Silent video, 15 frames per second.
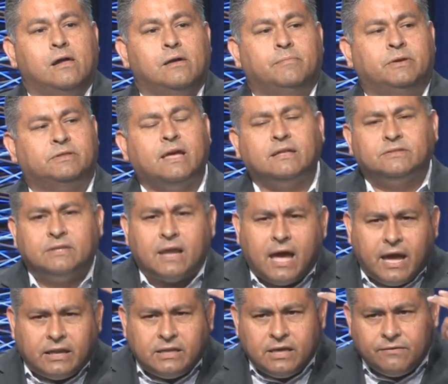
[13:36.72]
But that's an
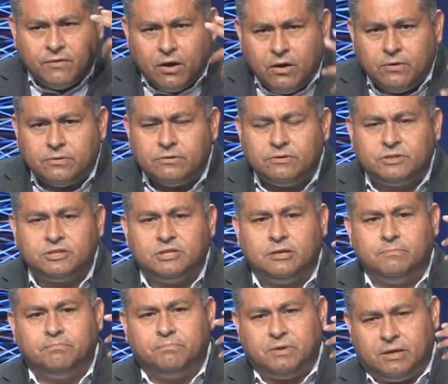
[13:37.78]
idea of
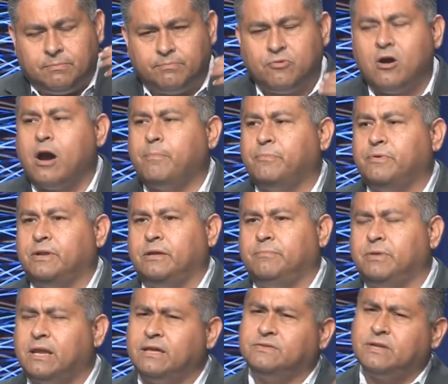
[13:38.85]
ownership and property.
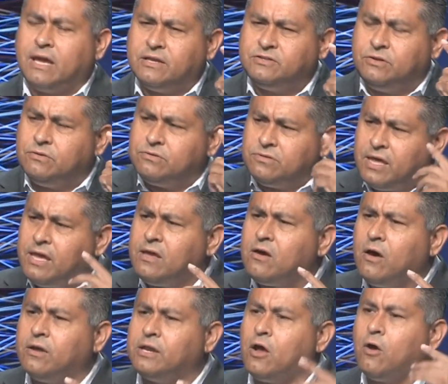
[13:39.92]
But as you think
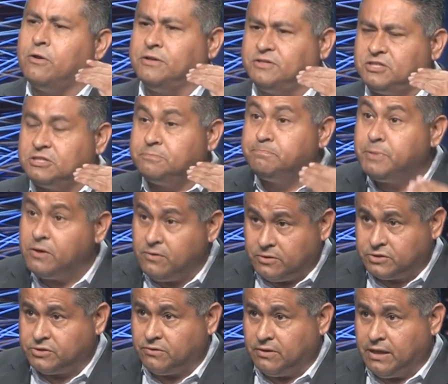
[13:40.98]
on it on a
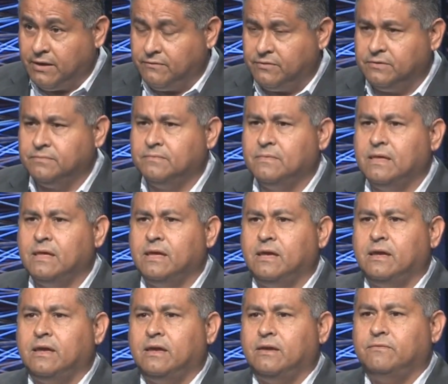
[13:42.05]
spiritual level,
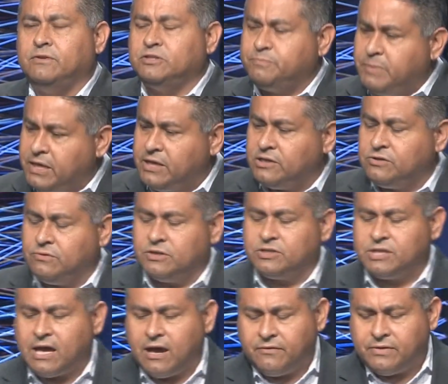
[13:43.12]
if you're speaking to a
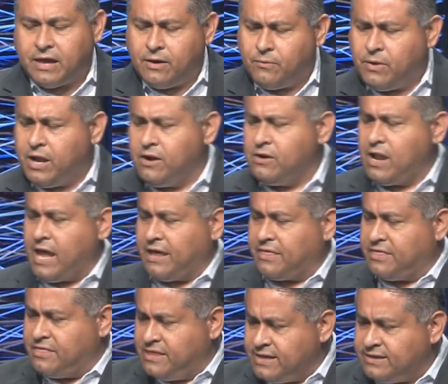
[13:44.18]
child that way, you're like,
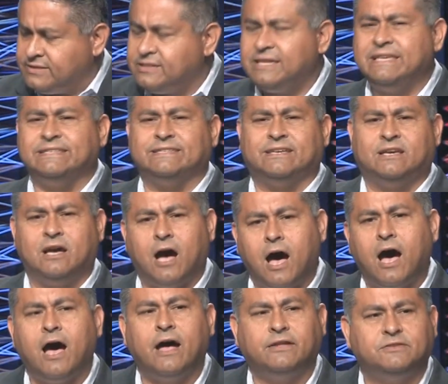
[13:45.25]
this is
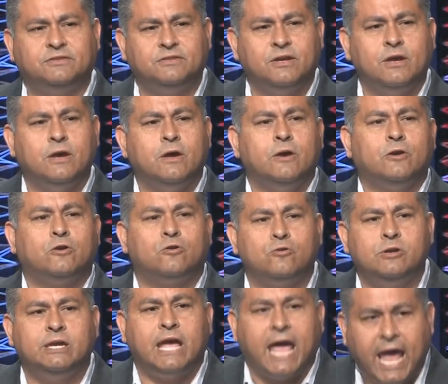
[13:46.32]
God's
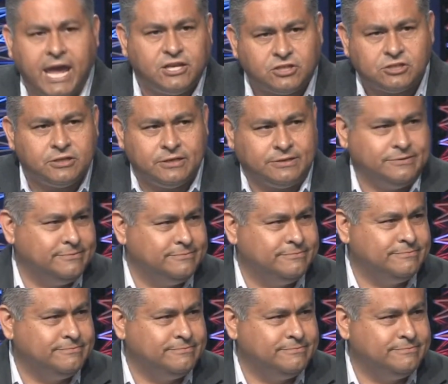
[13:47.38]
creation